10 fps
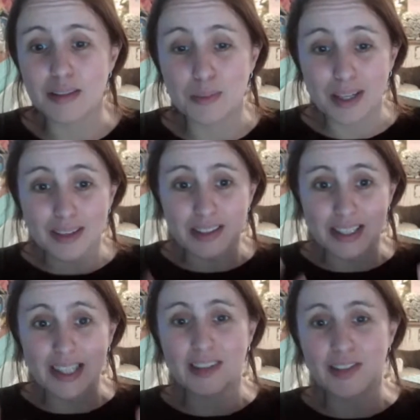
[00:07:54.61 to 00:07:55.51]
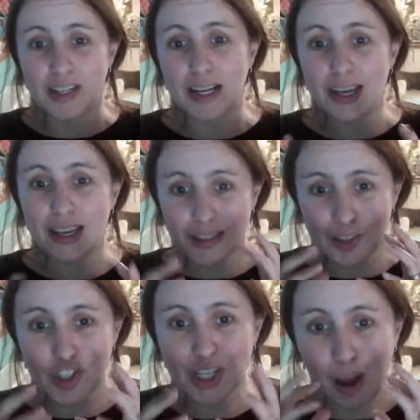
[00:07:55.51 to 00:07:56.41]
because literally the
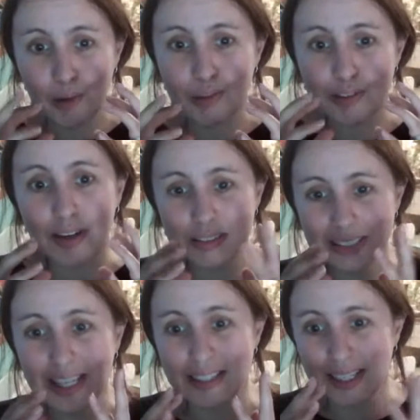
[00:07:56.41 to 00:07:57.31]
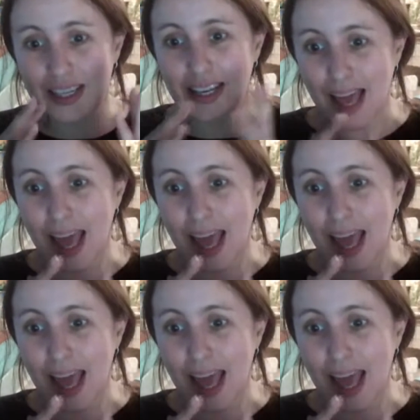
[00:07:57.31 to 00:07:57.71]
shell starts letting in